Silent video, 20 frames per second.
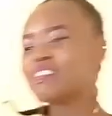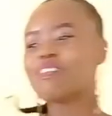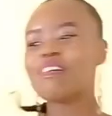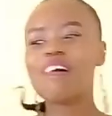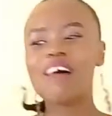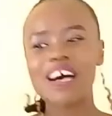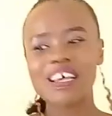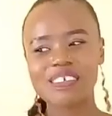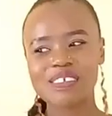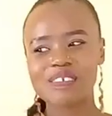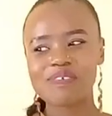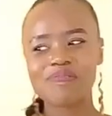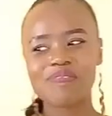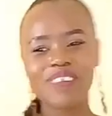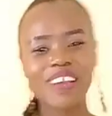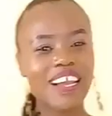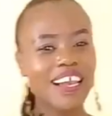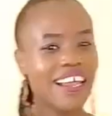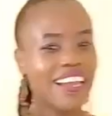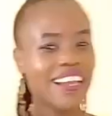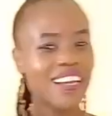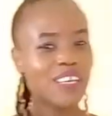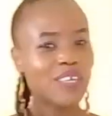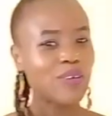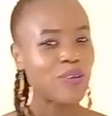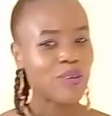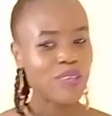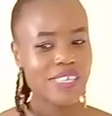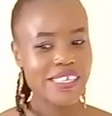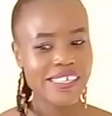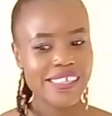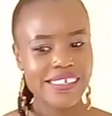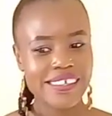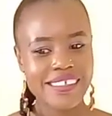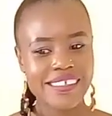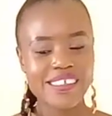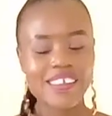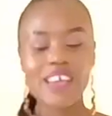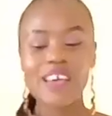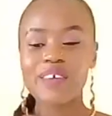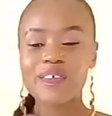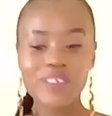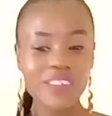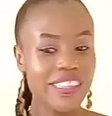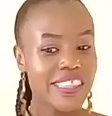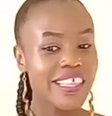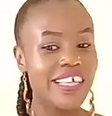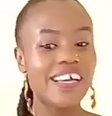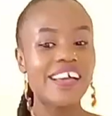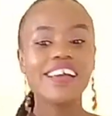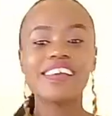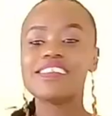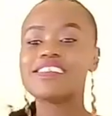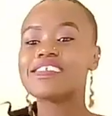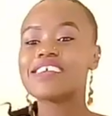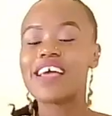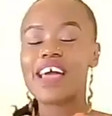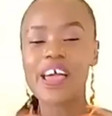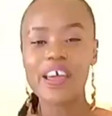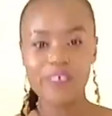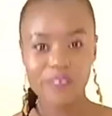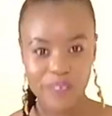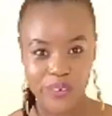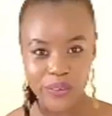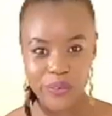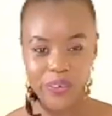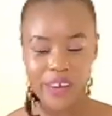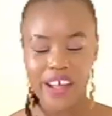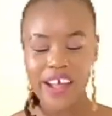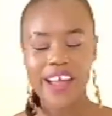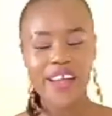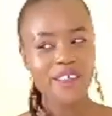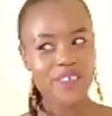So as you've clearly noticed, everything is everywhere.